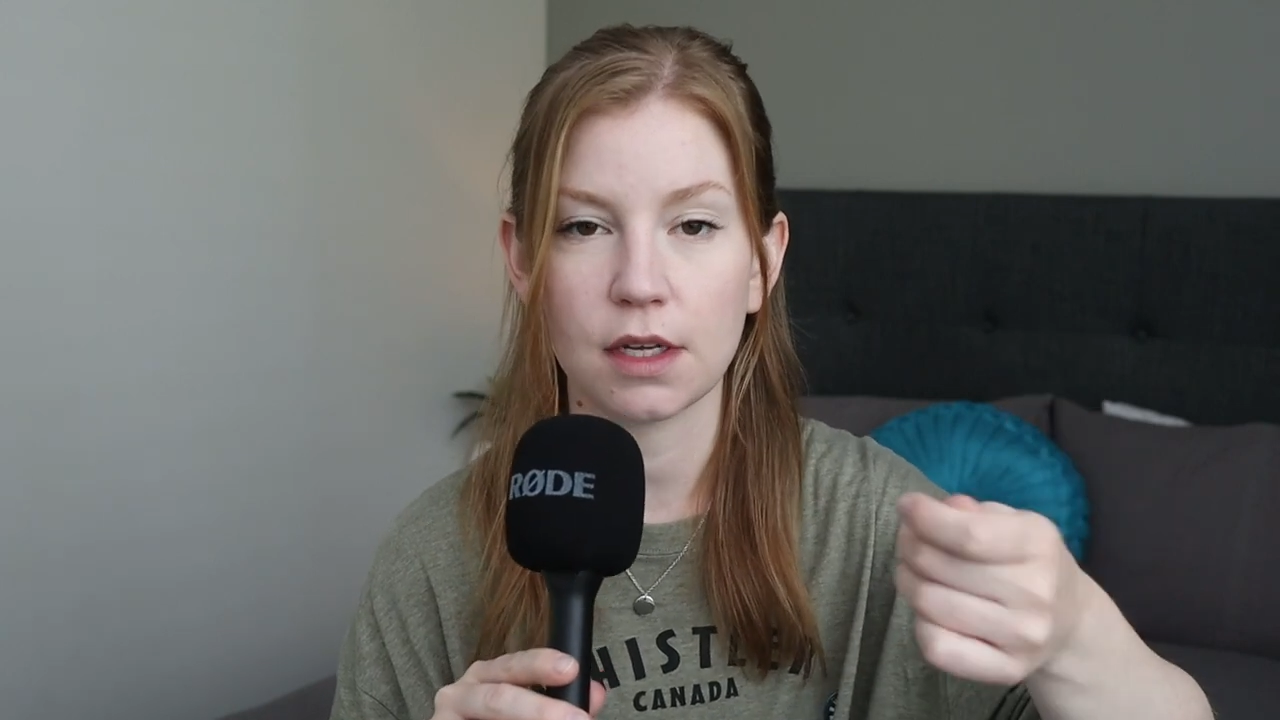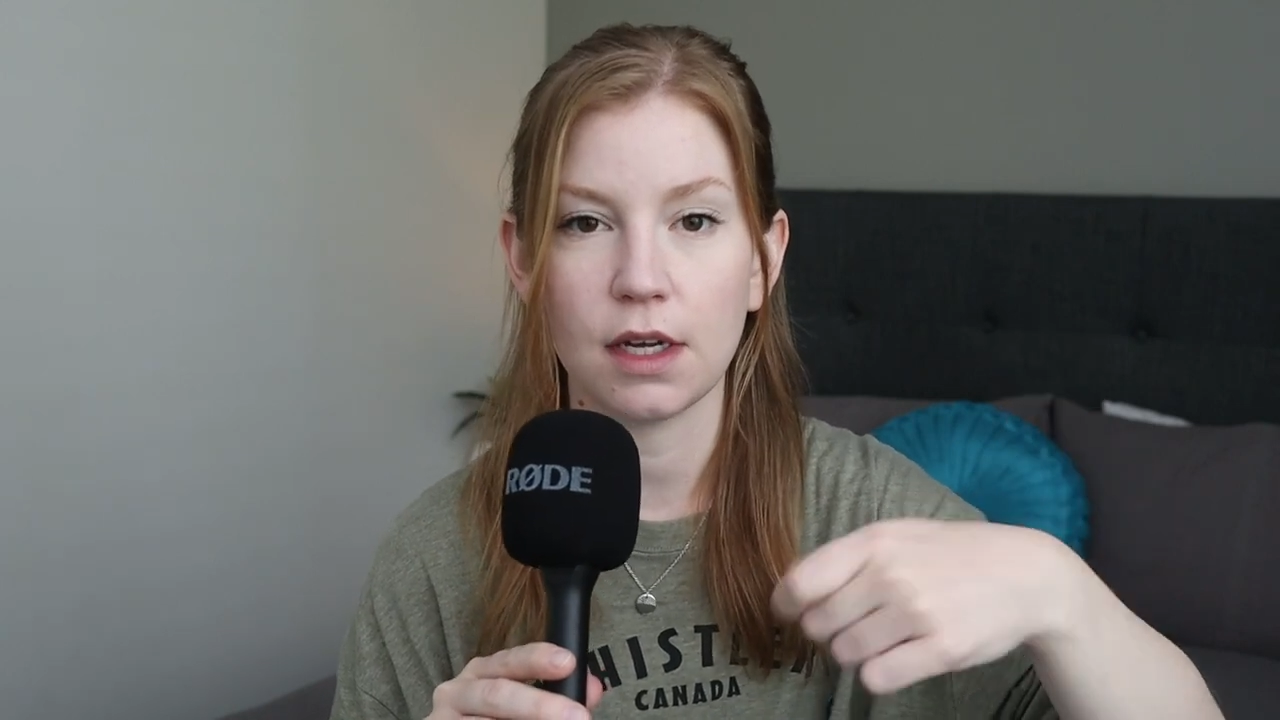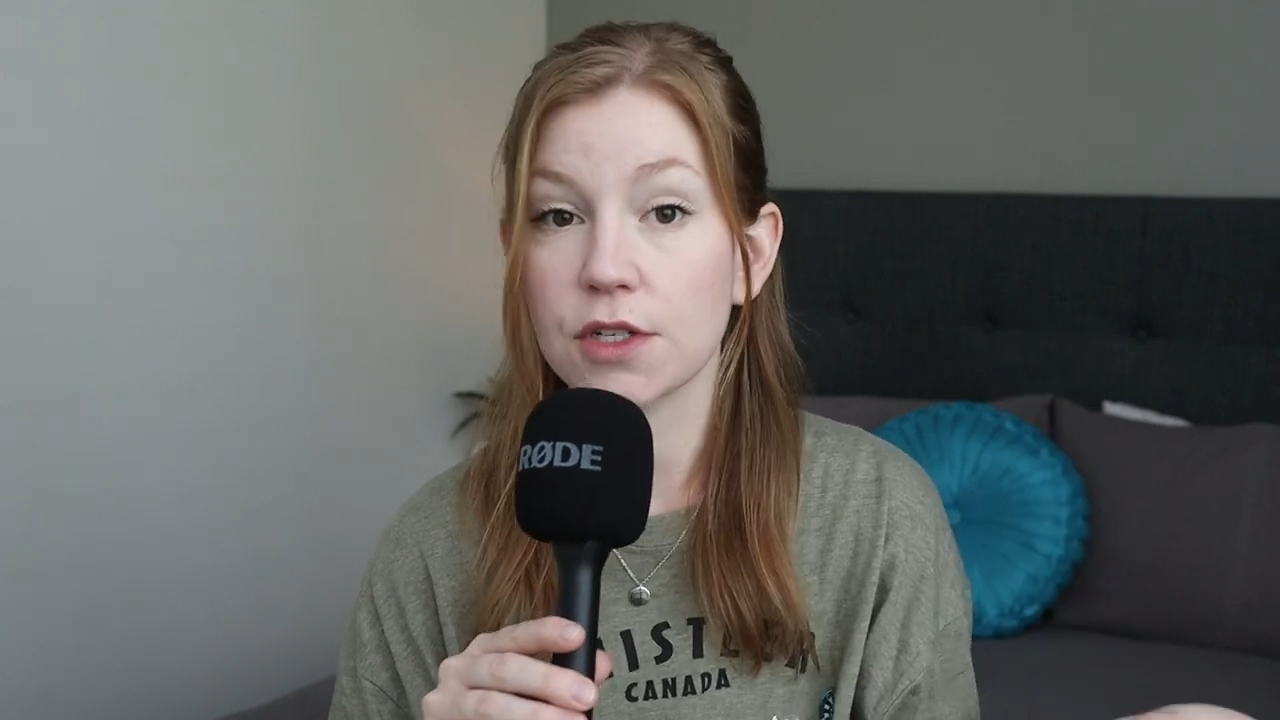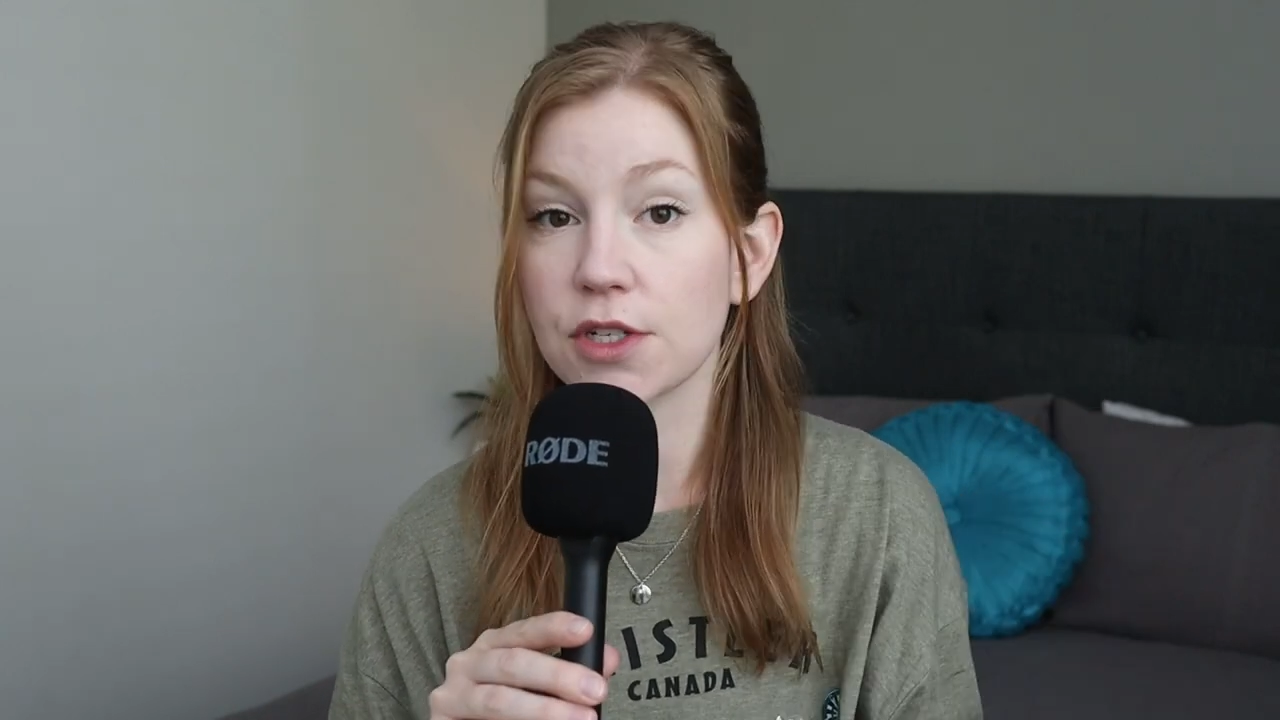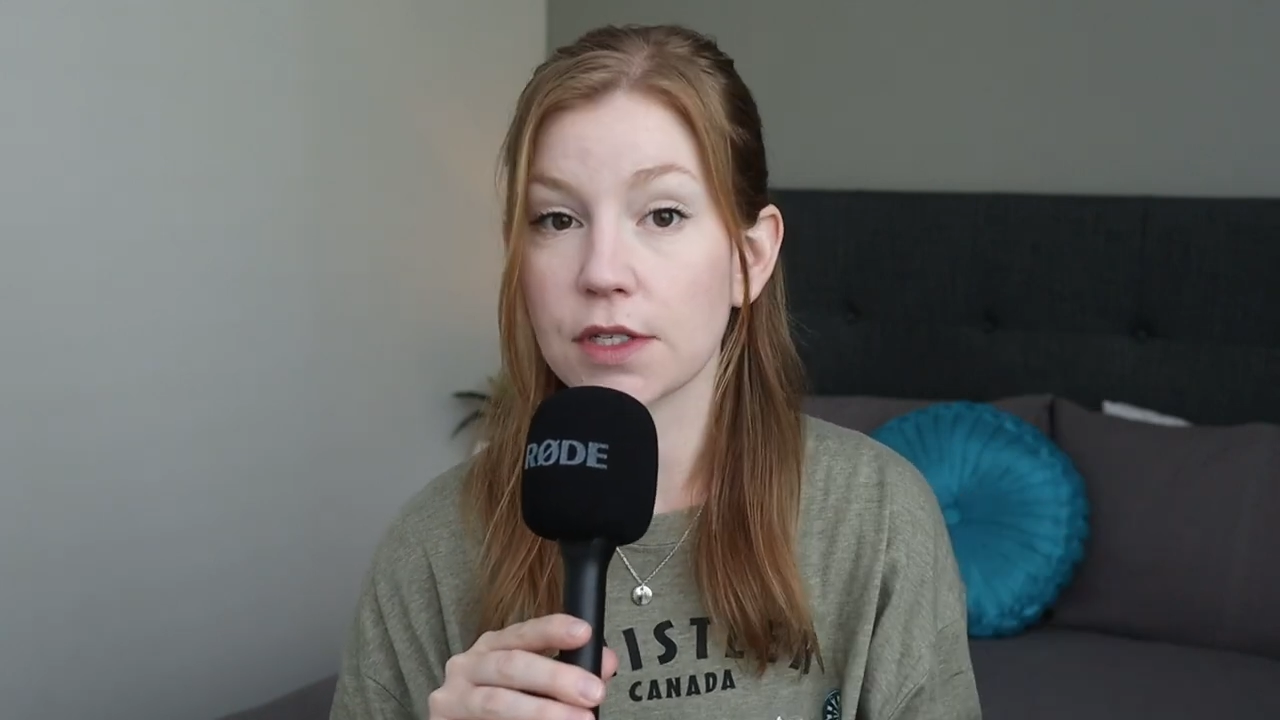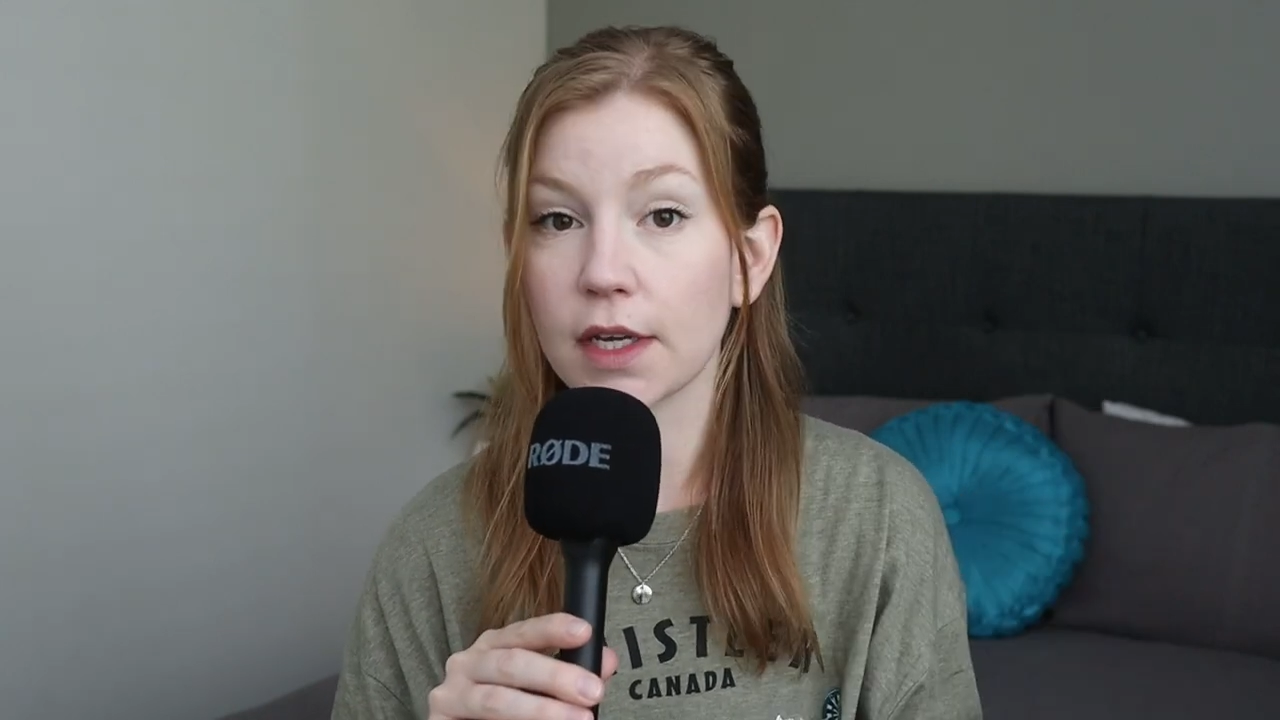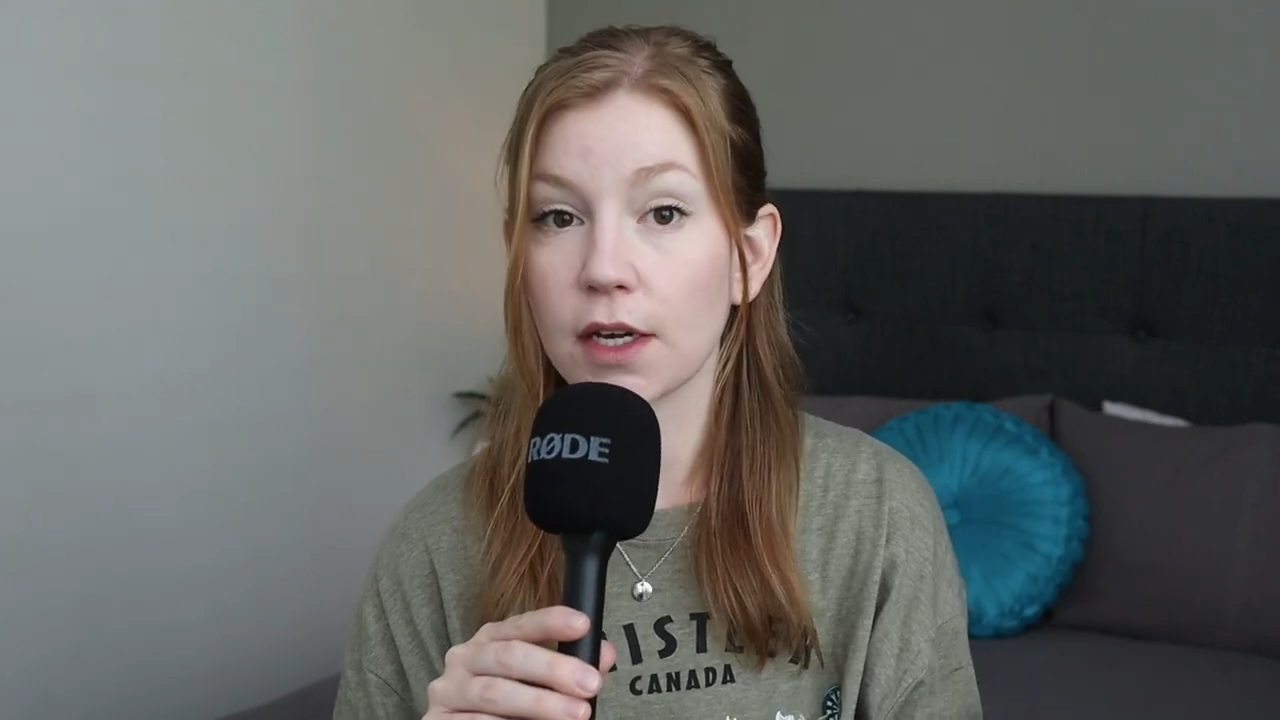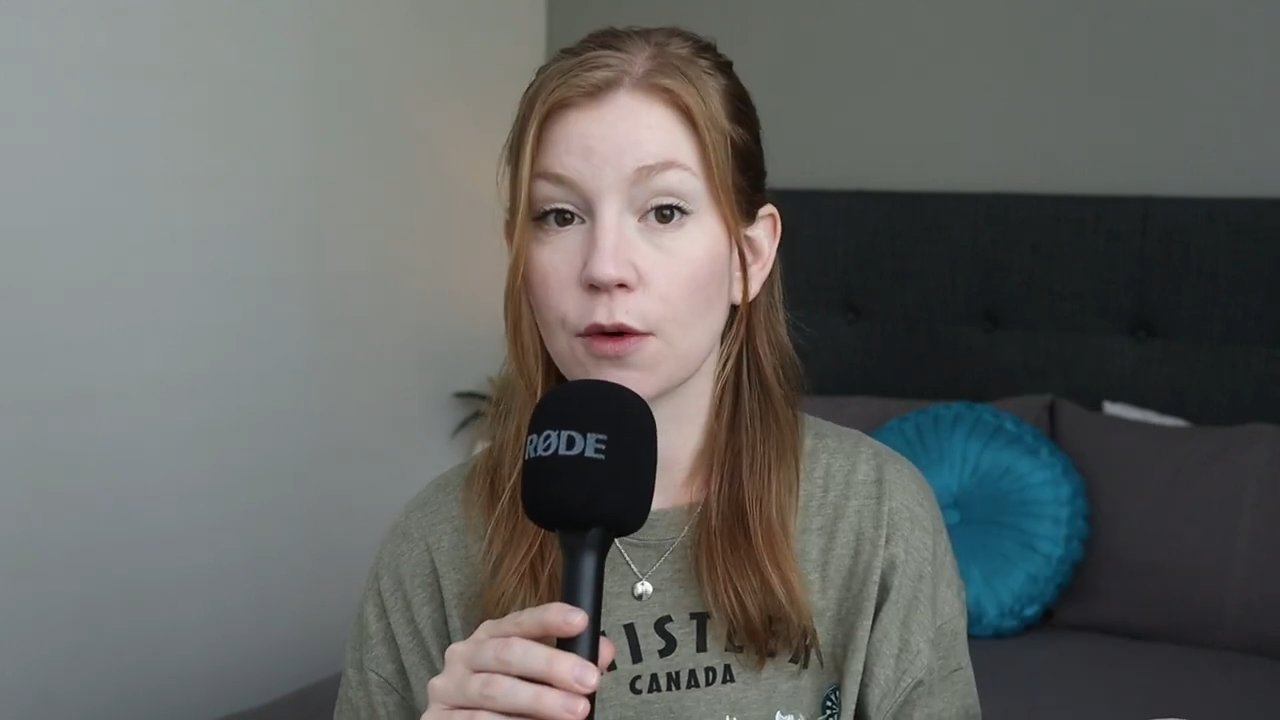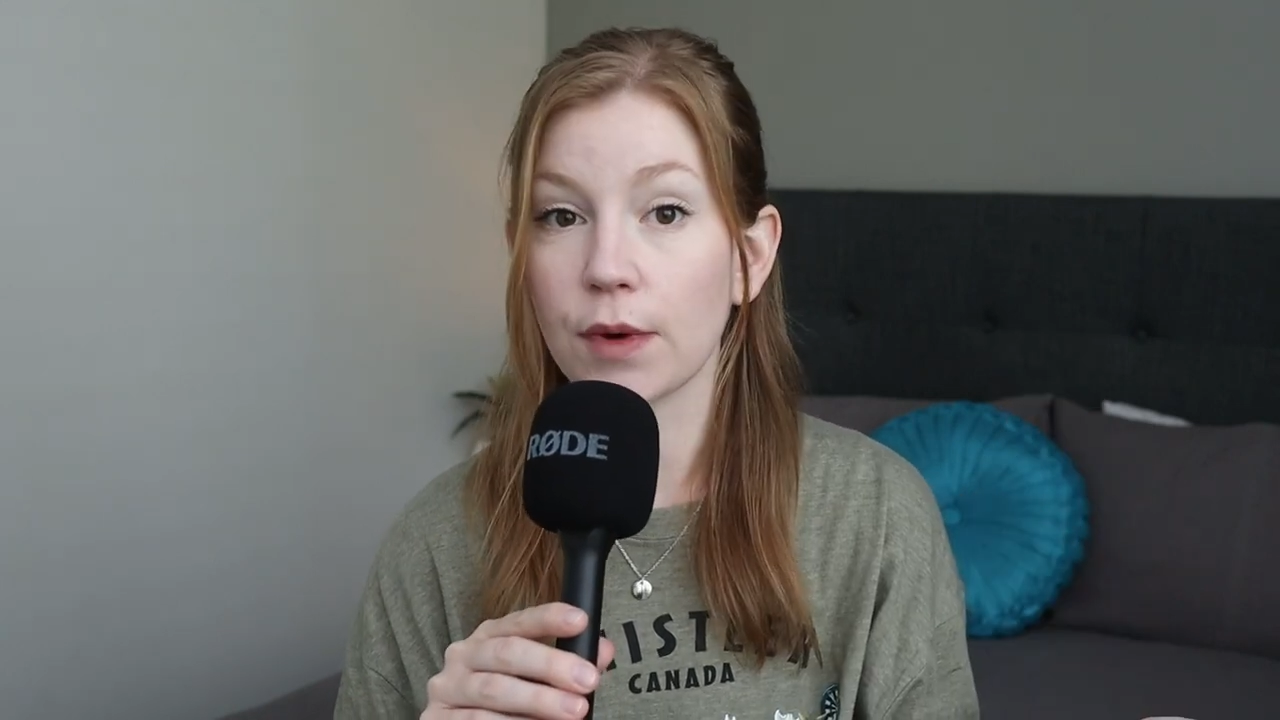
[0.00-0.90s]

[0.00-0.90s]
Use it just like a